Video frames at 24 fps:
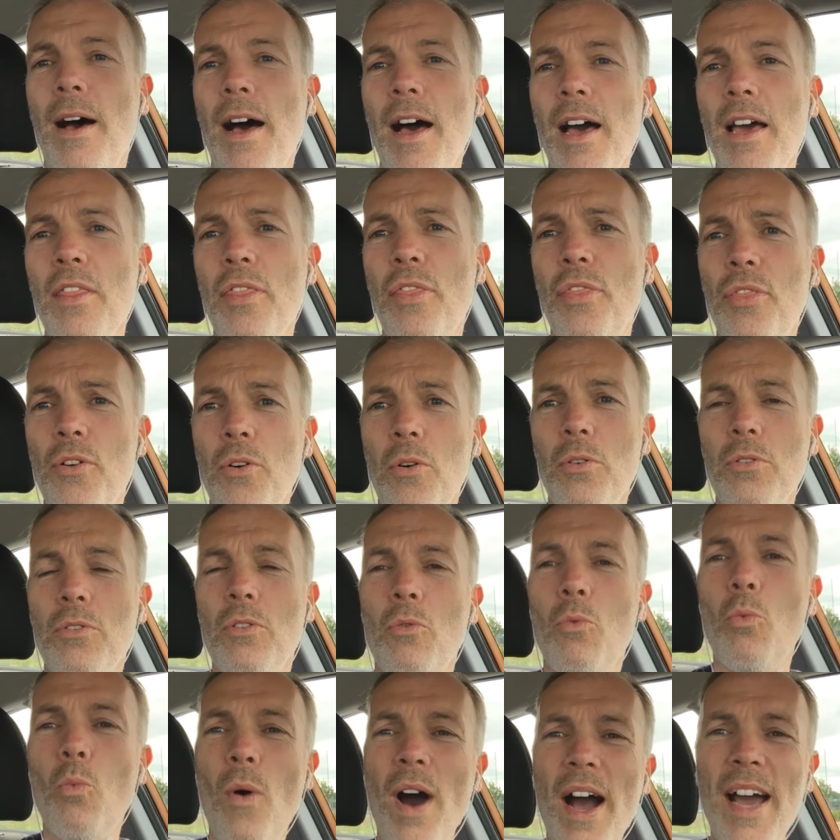I thought,
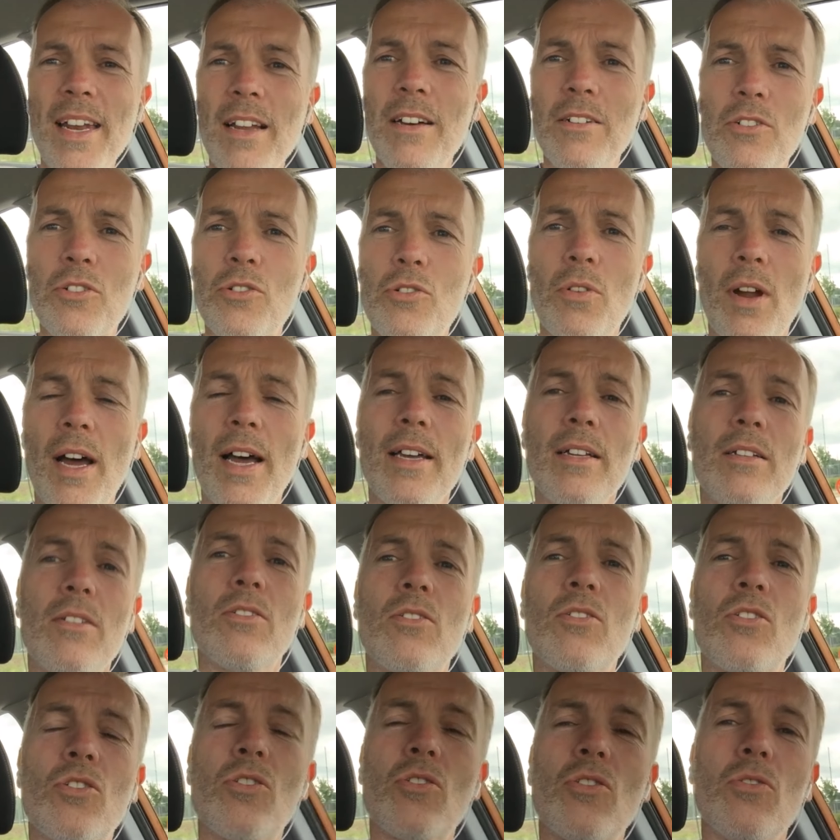why not try
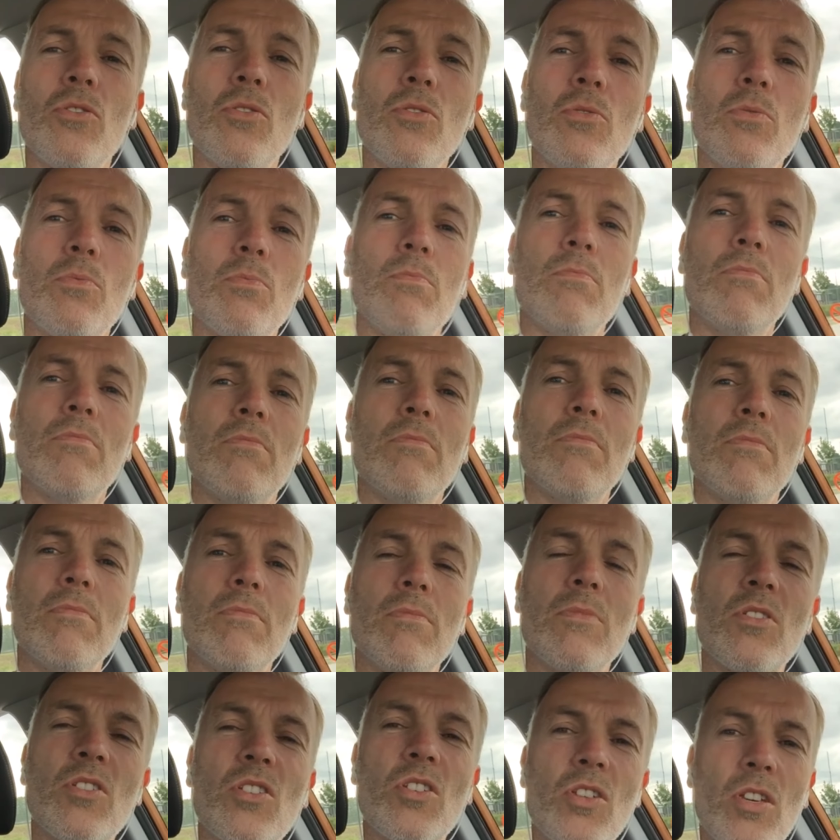to
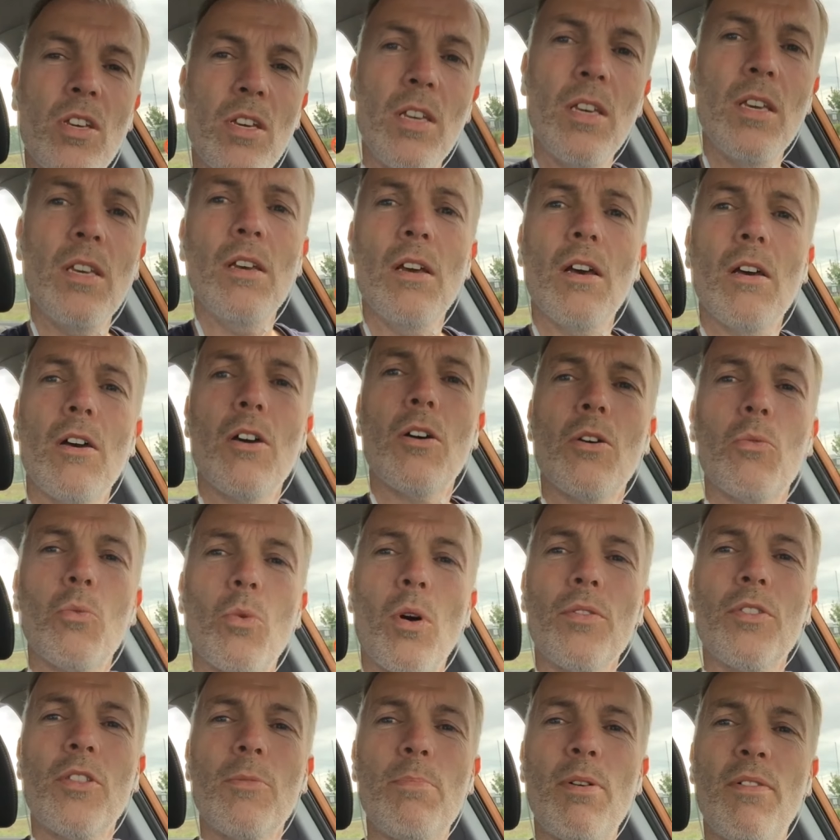see what the